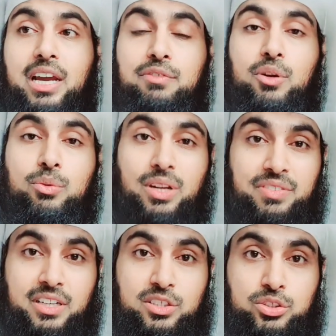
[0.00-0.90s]
Everyone would
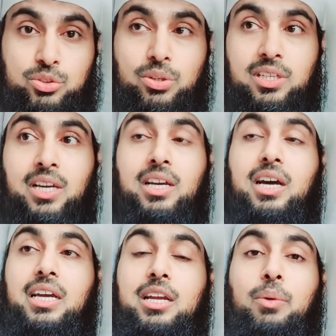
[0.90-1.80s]
have understood
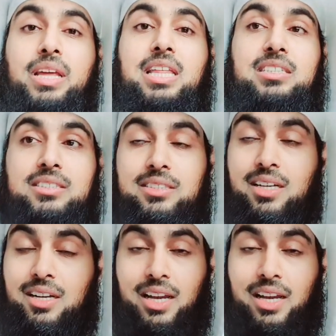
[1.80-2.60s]
in a way that's